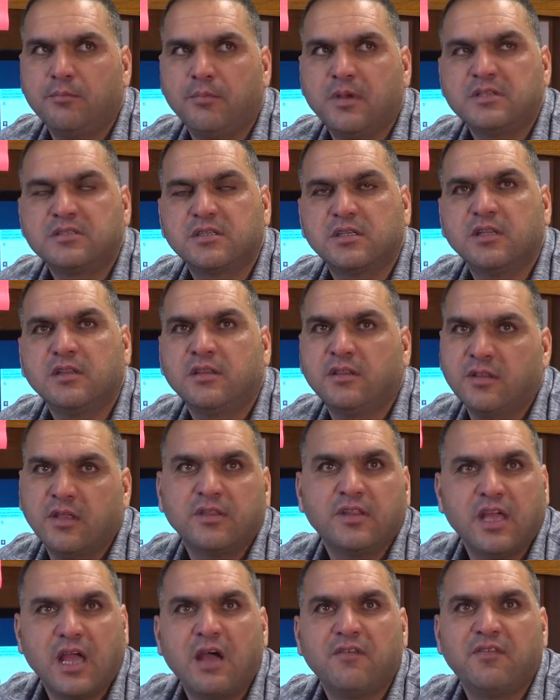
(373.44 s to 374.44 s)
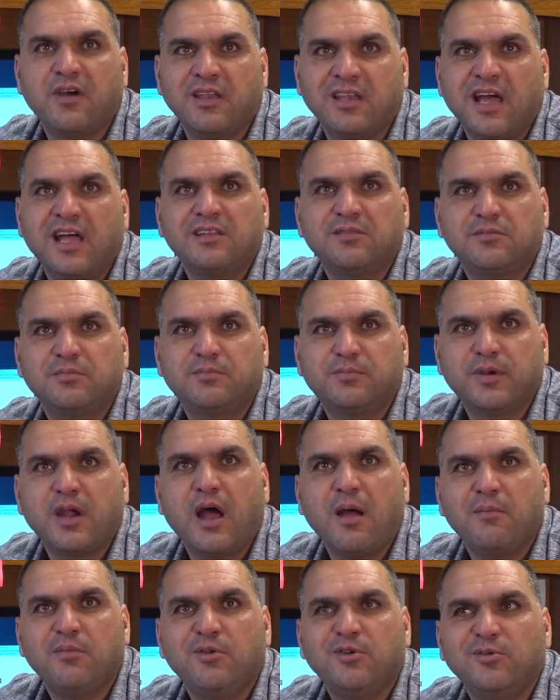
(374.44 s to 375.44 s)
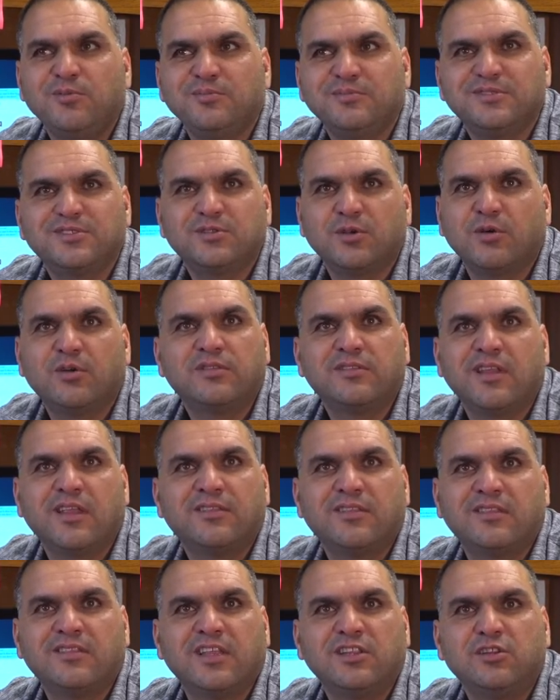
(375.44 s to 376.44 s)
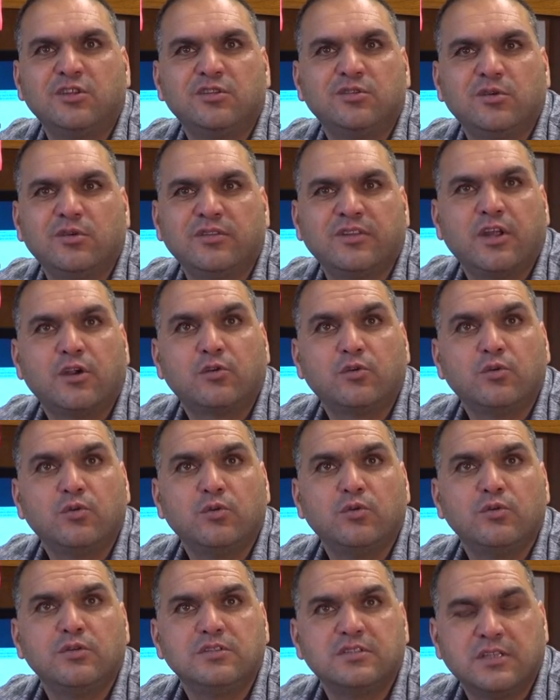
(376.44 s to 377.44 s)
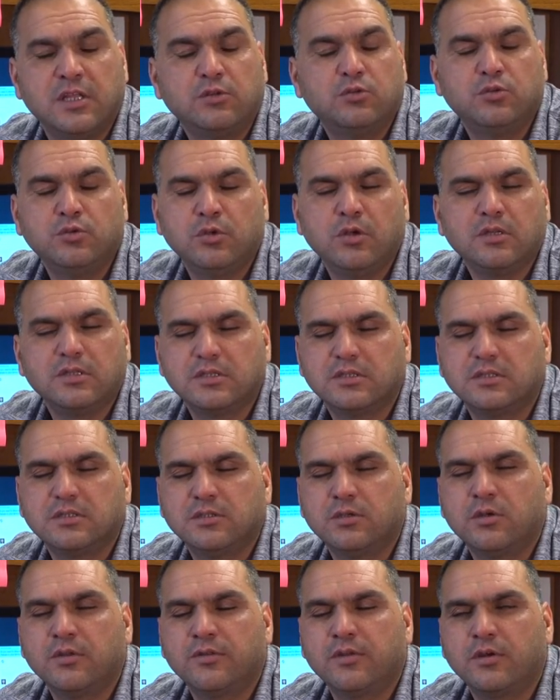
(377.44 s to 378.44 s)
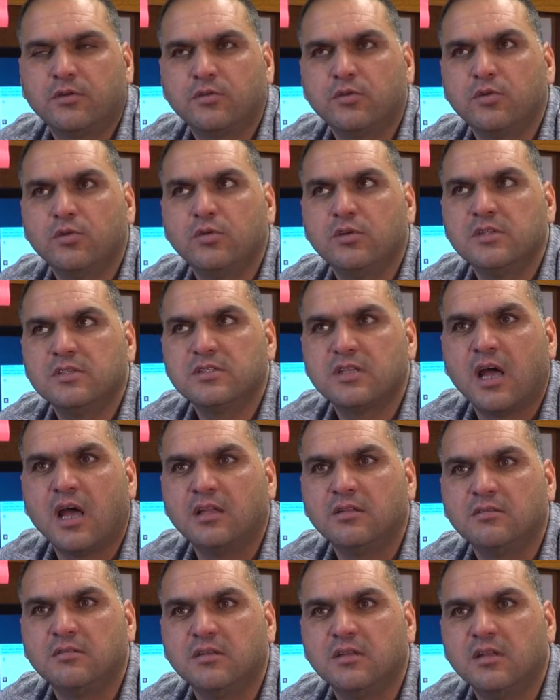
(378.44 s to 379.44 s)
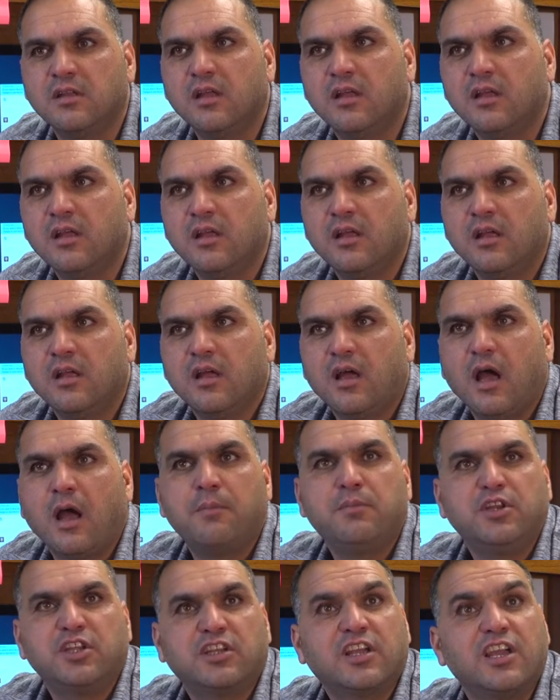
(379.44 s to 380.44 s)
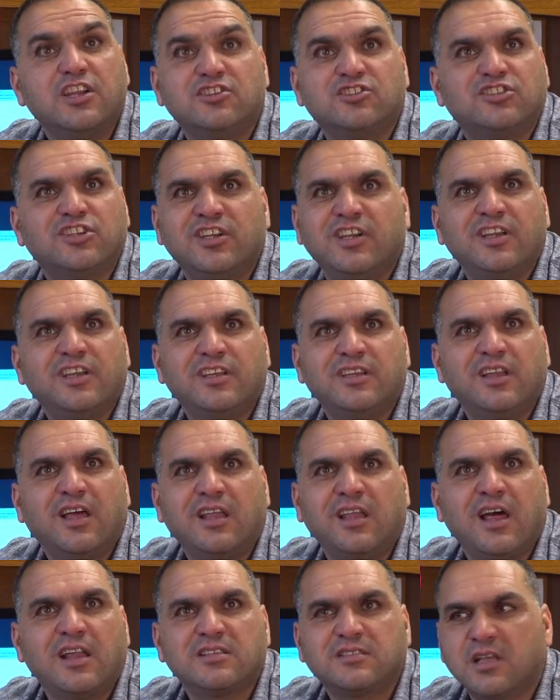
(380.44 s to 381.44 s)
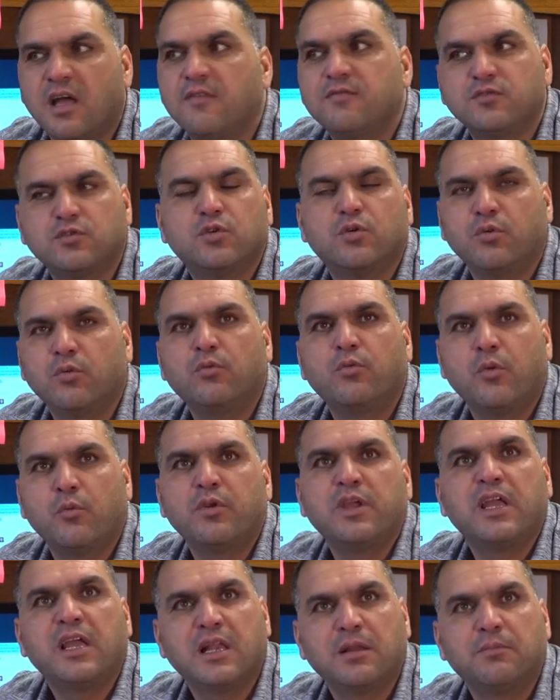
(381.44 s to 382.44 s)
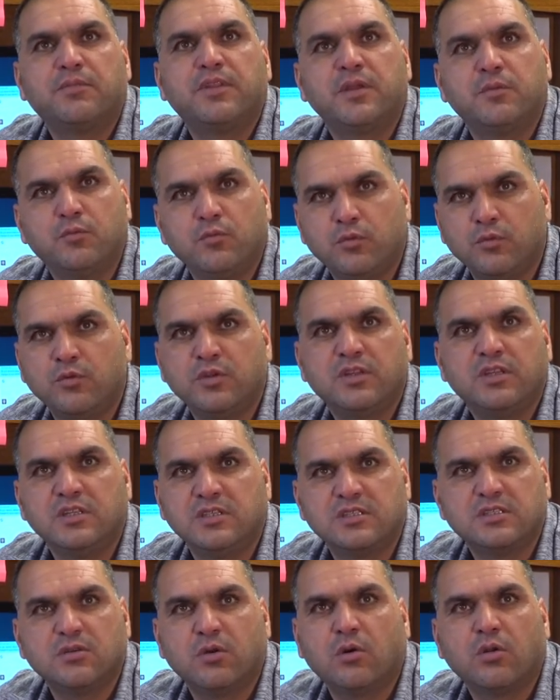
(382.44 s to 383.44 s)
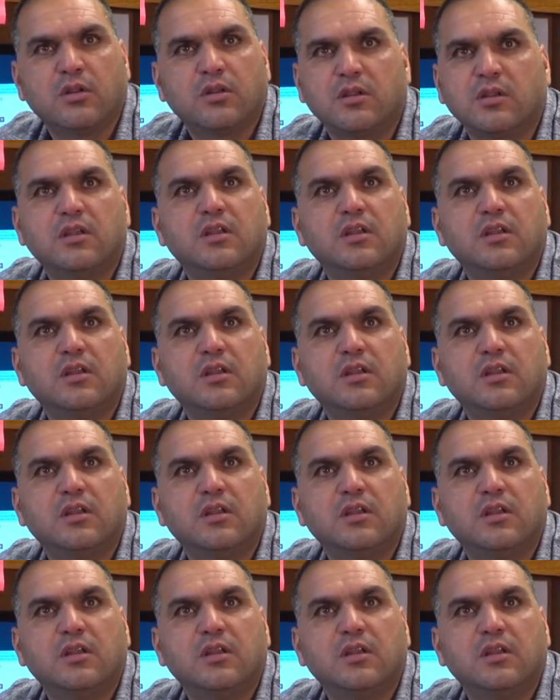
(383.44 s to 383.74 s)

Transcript: basically they have a lot of problems, so they don't know the rules, they do not know the rules and uh, application, a lot of stuff, so we help them with this all,